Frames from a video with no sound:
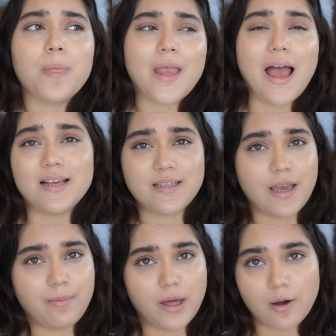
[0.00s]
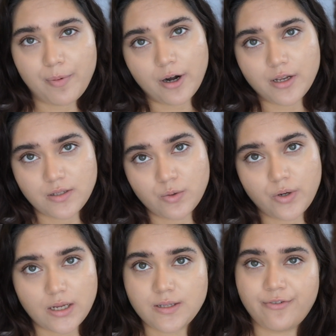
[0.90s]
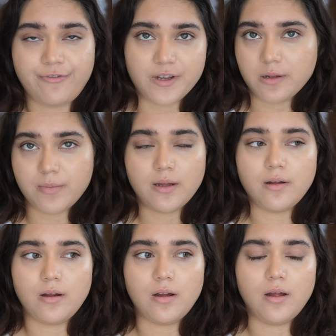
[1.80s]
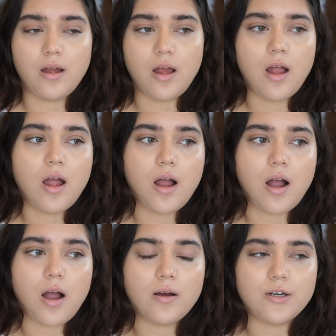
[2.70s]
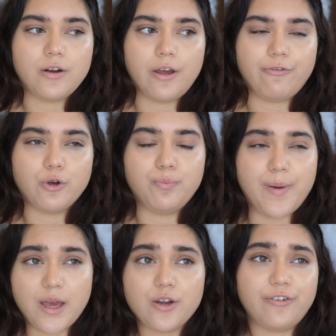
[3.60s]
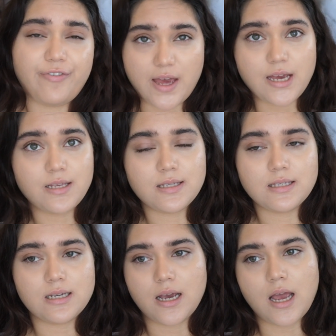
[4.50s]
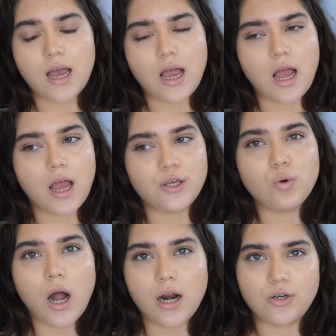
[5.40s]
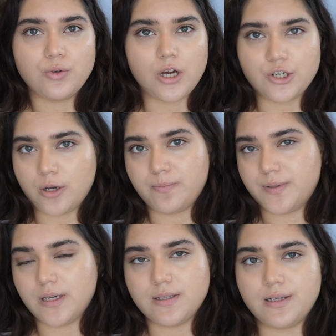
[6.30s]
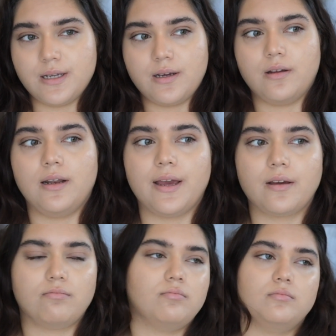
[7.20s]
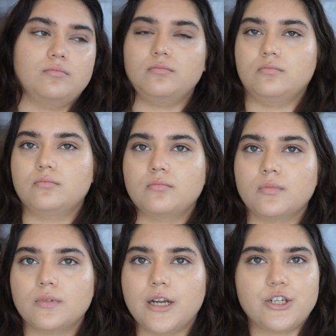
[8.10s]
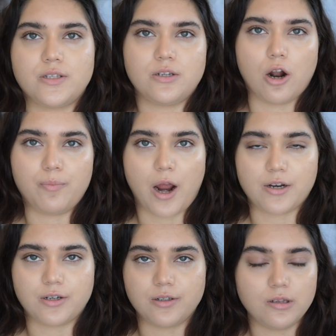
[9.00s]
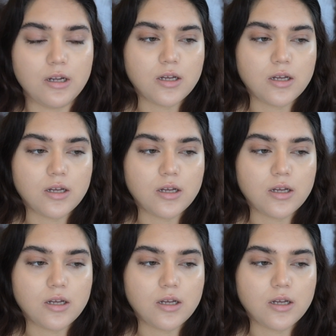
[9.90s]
as a makeup artist who does film, if you bake your face, you can't do touch-ups easily. Like, it's just not practical.